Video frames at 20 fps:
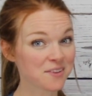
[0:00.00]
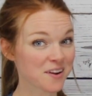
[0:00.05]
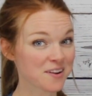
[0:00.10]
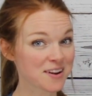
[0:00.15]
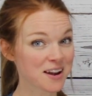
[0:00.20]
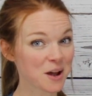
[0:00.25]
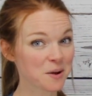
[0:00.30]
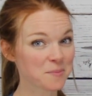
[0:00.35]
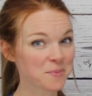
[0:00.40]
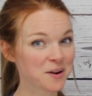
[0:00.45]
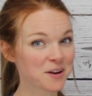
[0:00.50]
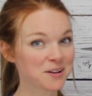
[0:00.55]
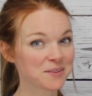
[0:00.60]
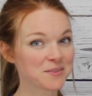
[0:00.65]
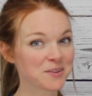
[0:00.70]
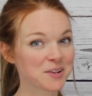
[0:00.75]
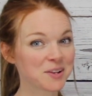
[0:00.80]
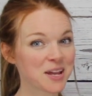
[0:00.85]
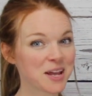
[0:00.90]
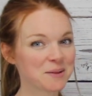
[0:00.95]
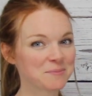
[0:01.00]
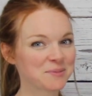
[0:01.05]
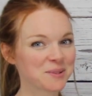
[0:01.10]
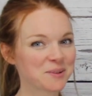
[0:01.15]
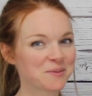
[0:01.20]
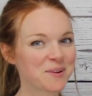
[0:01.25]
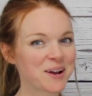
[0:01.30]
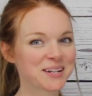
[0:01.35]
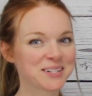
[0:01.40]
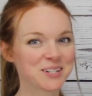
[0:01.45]
are now part of your game.
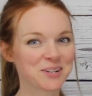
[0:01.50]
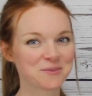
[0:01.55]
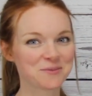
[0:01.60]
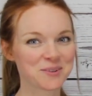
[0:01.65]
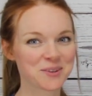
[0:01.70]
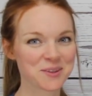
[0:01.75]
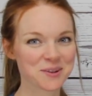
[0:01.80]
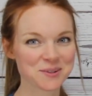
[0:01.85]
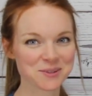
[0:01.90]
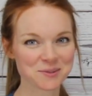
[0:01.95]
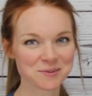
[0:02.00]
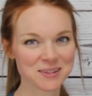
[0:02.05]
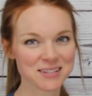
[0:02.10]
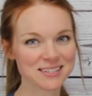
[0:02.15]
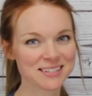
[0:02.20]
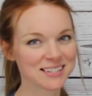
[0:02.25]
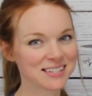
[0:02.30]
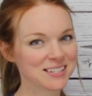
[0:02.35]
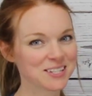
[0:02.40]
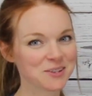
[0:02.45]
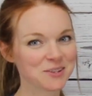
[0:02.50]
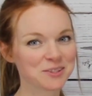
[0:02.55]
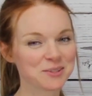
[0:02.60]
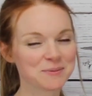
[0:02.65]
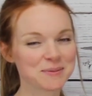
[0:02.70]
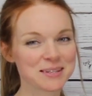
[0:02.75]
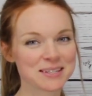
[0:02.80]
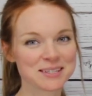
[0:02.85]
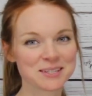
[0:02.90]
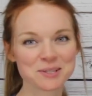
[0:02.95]
So watch out for those ones and you'll
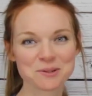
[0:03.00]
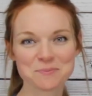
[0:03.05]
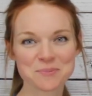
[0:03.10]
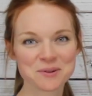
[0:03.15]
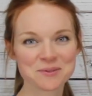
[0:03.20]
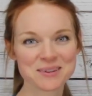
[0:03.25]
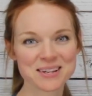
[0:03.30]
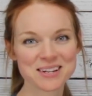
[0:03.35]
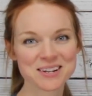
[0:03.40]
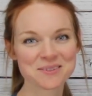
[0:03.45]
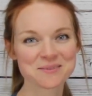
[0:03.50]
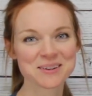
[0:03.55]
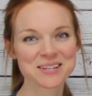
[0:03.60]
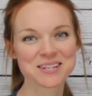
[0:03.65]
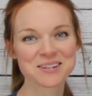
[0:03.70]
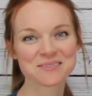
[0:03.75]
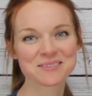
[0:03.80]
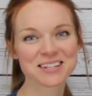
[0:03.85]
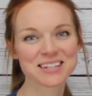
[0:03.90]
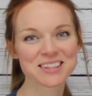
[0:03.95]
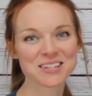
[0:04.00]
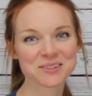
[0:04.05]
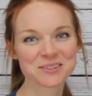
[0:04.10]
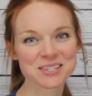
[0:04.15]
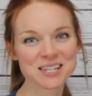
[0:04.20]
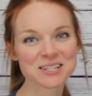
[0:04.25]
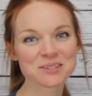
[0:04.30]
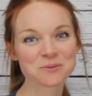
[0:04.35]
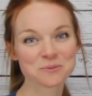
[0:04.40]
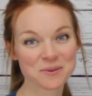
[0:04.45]
be a super reader when you read
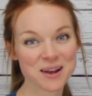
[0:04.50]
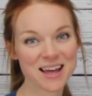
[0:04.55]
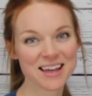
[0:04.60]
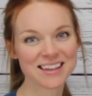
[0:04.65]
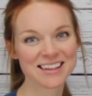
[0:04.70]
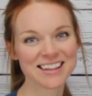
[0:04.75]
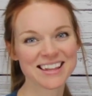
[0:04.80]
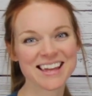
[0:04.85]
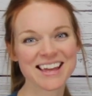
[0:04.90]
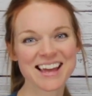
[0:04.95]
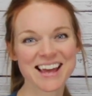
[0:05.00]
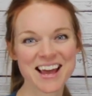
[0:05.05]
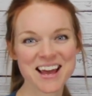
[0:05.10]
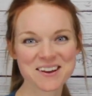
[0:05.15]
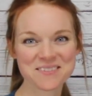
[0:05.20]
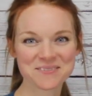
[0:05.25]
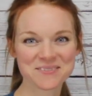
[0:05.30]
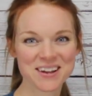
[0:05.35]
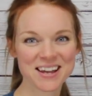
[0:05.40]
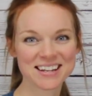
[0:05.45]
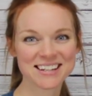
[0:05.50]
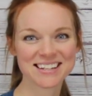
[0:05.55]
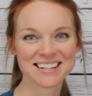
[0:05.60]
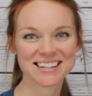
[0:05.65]
those as well. Have fun.